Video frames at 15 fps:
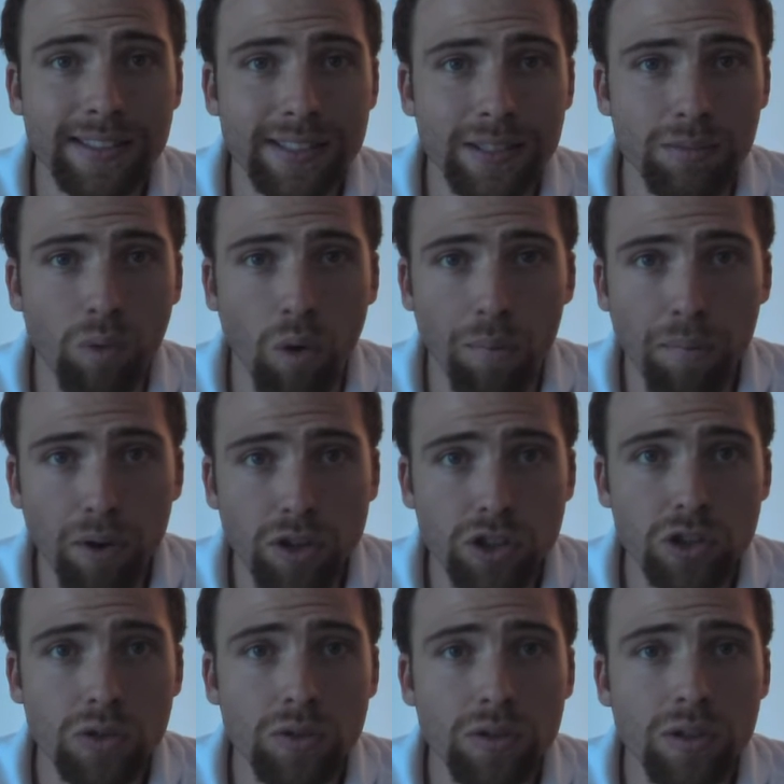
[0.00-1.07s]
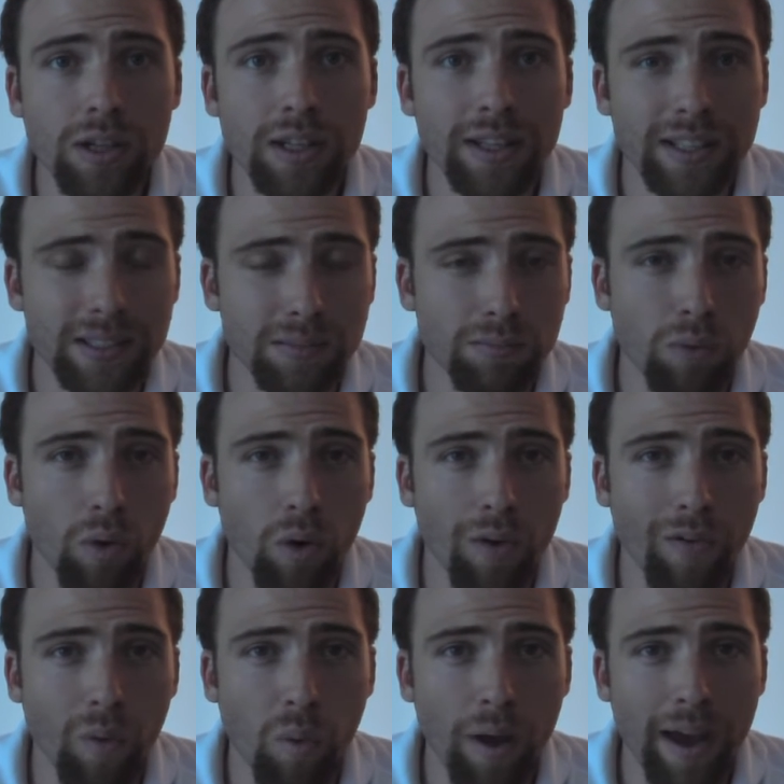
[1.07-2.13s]
This is more personal. This is more
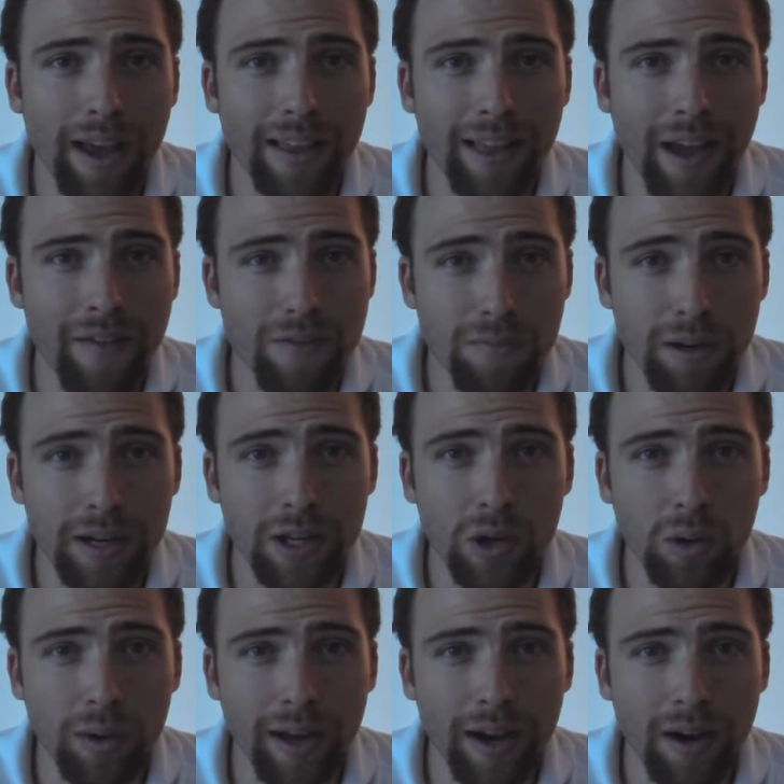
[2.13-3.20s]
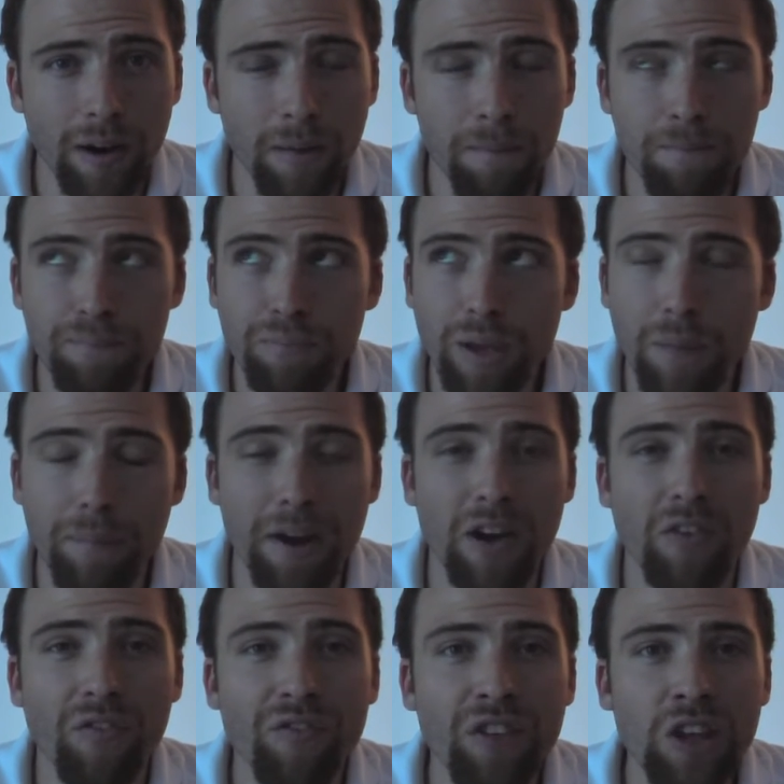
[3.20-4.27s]
of a way that everybody will get a, a better
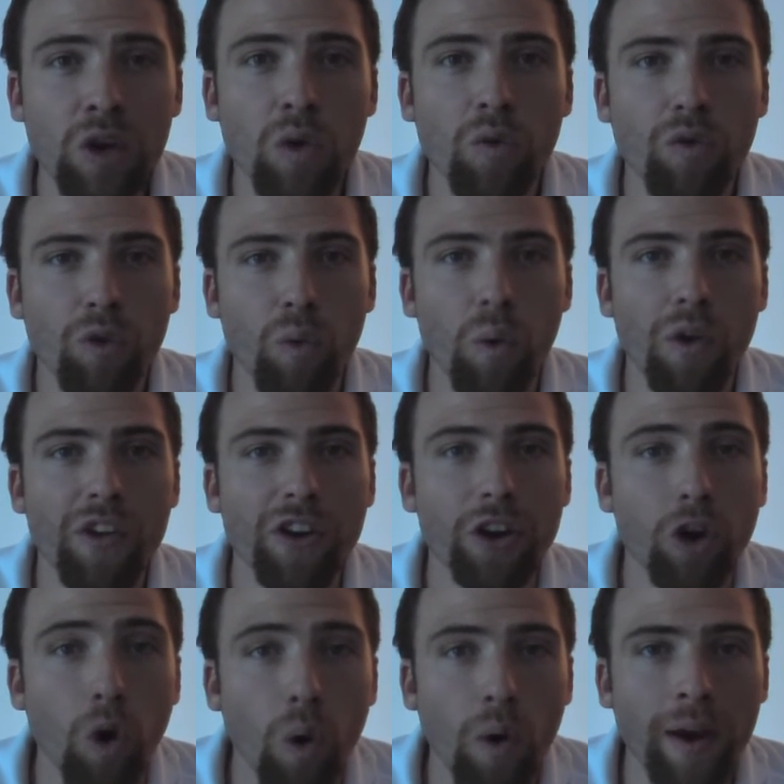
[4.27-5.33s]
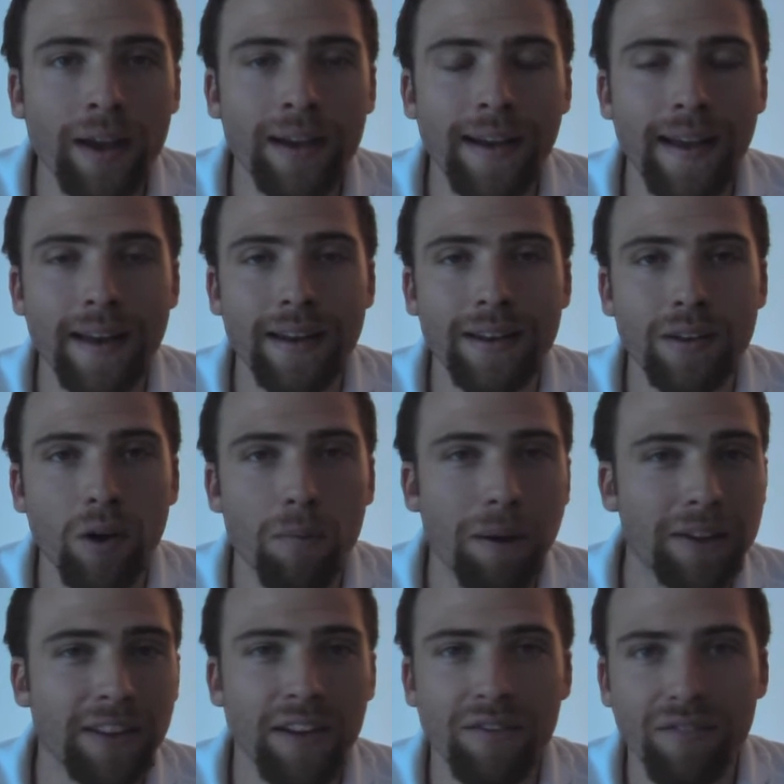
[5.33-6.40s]
feel for where they're going and
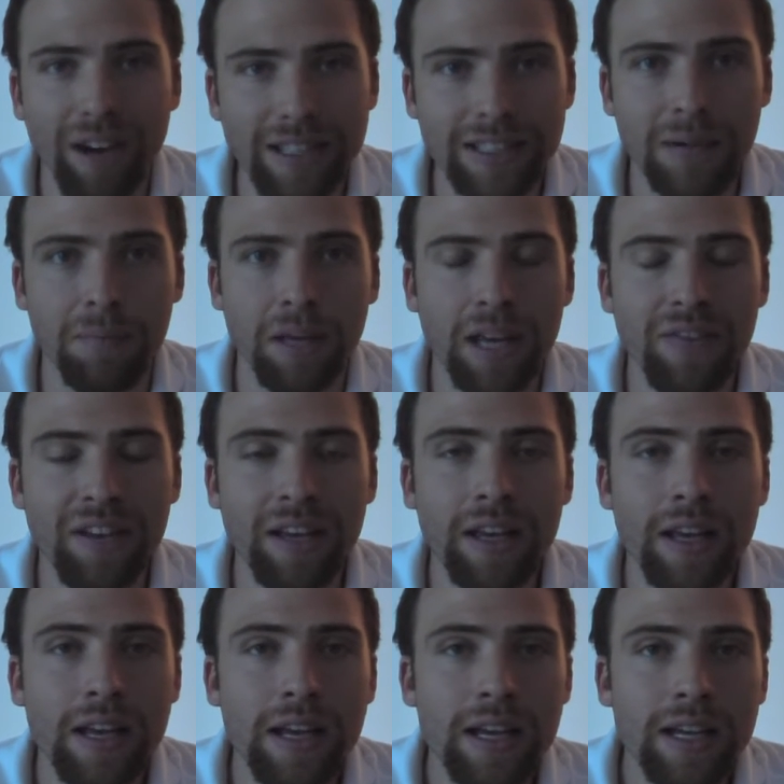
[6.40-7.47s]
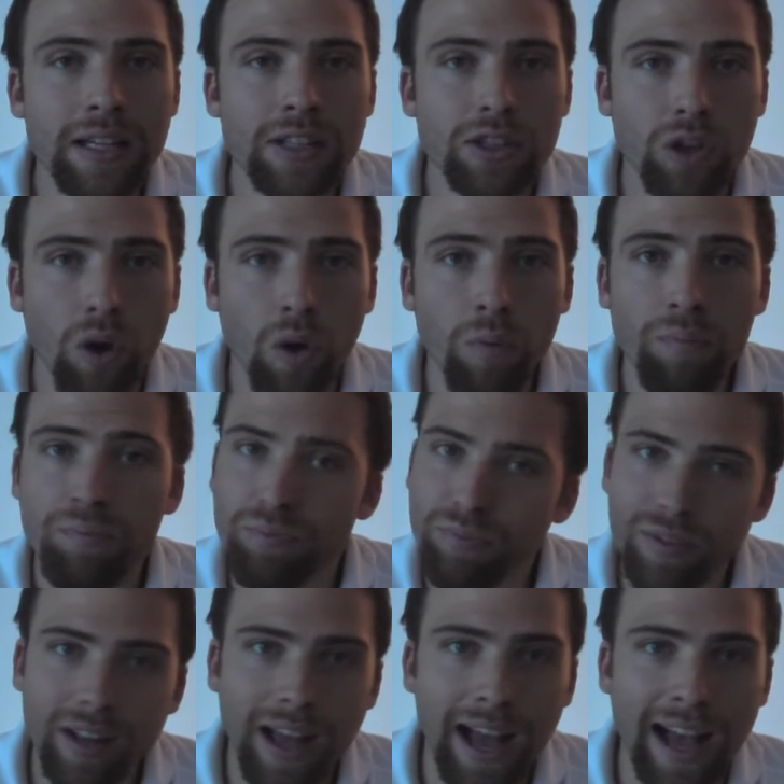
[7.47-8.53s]
about the advice that I'm giving. So
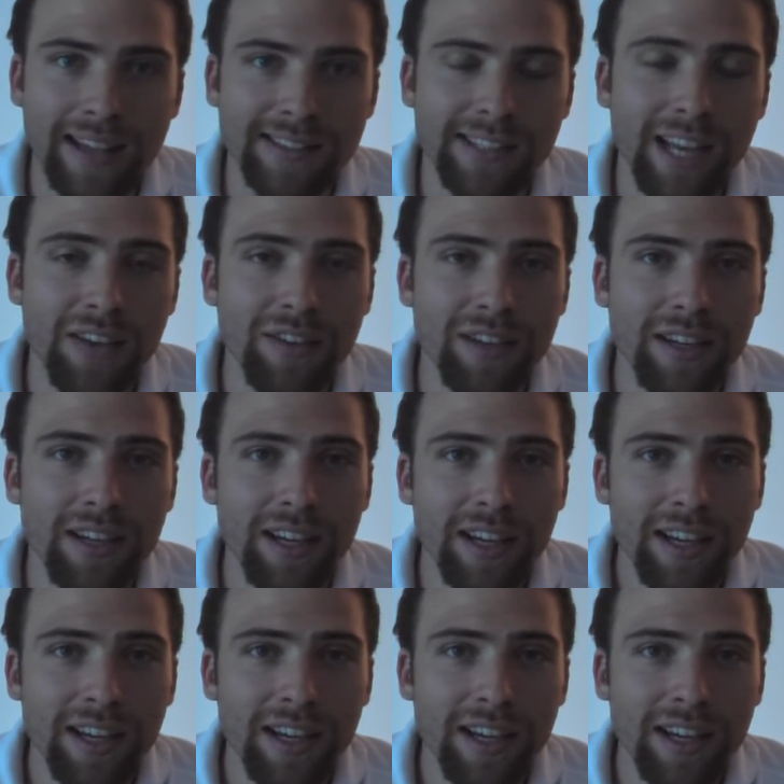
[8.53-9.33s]
ask David.